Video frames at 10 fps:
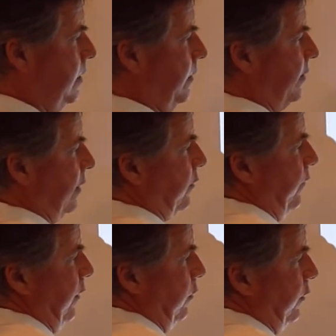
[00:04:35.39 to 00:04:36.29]

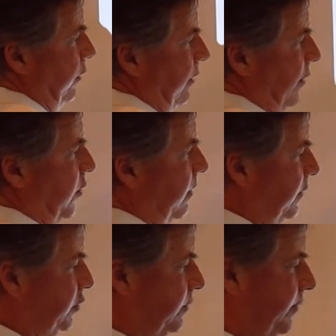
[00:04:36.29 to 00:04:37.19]
centrifugal due to the
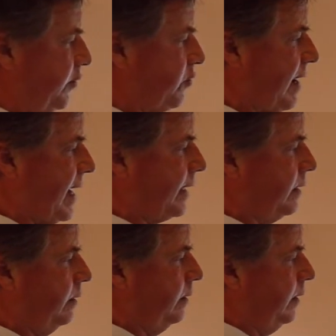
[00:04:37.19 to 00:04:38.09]
curvature of the track,
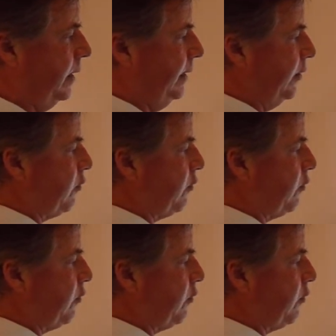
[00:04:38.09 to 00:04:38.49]
and then